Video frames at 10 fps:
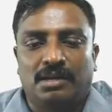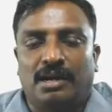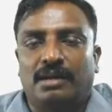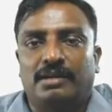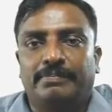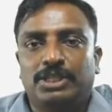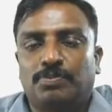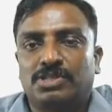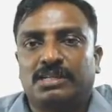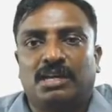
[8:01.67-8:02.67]
image
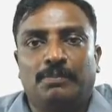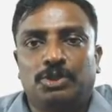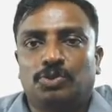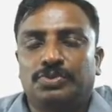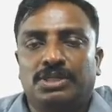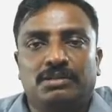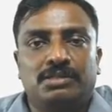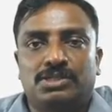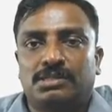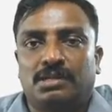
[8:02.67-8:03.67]
processing computer vision
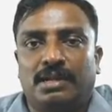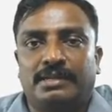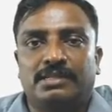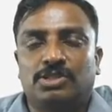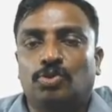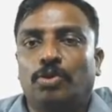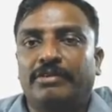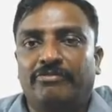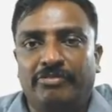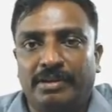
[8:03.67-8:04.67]
is like it's a
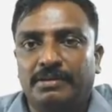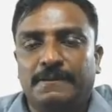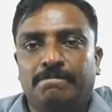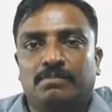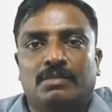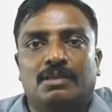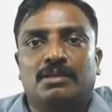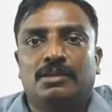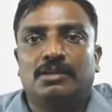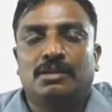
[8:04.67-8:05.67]
growing field,
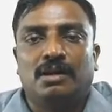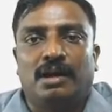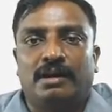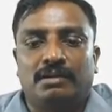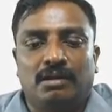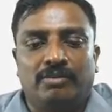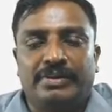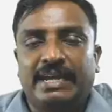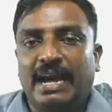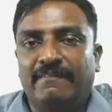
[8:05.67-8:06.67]
and
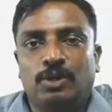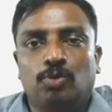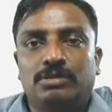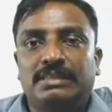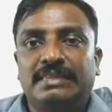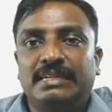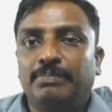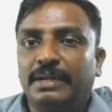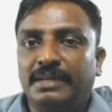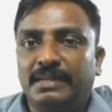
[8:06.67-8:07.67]
we have around 3
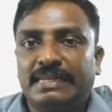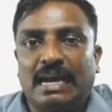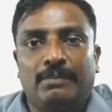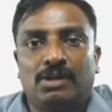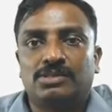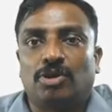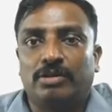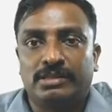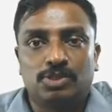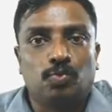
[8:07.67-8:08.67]
billion cameras
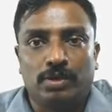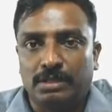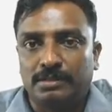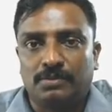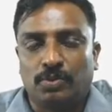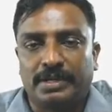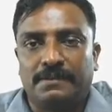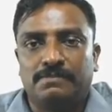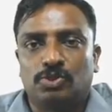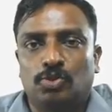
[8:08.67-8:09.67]
on this world. Okay,
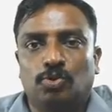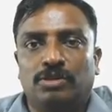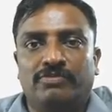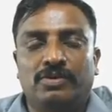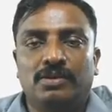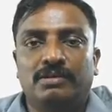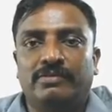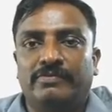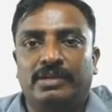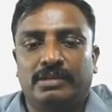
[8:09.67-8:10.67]
so the world
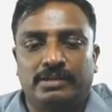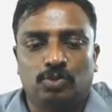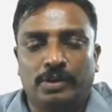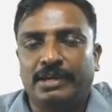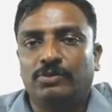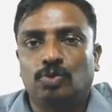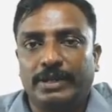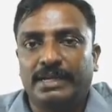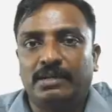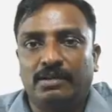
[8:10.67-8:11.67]
today
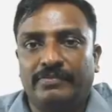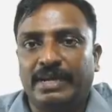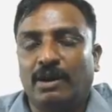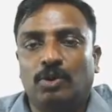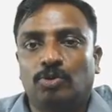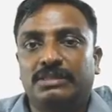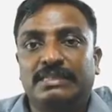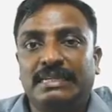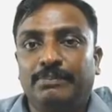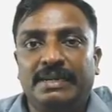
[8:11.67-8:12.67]
we have around
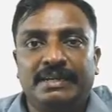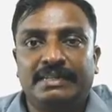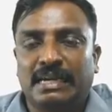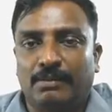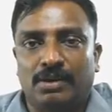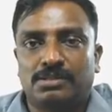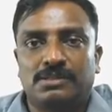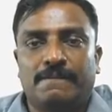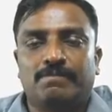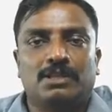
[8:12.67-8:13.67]
3 billion cameras.
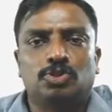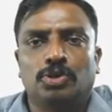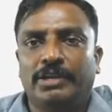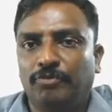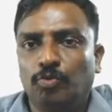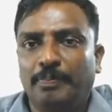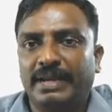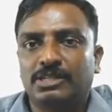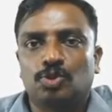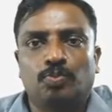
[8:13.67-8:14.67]
So if you
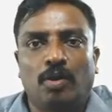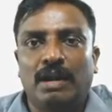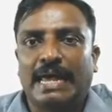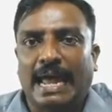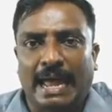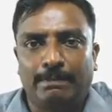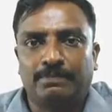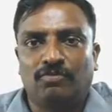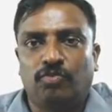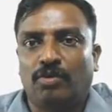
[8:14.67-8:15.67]
make a small app
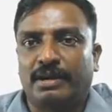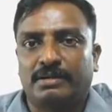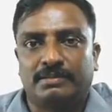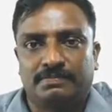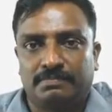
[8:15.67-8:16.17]
for a